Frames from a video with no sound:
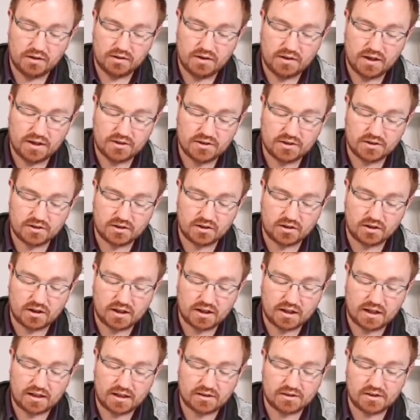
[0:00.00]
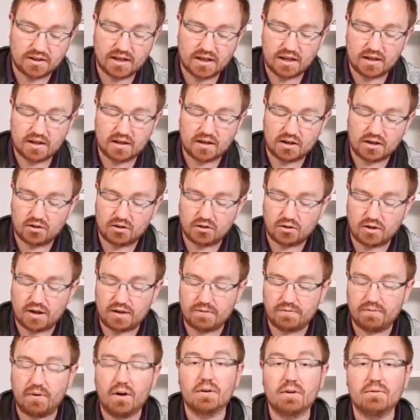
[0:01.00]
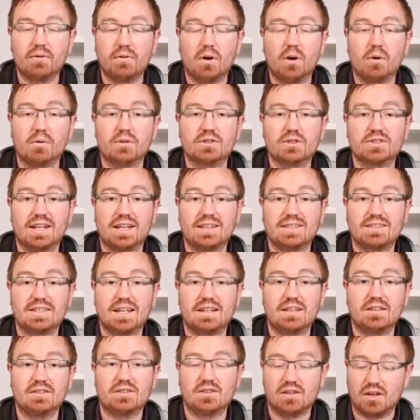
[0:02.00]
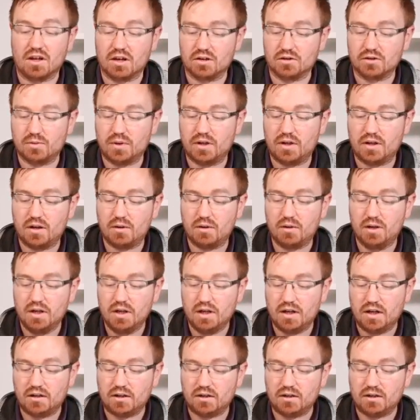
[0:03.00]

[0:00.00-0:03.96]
this is going to connect together and create 5 volts and send it to the Arduino, and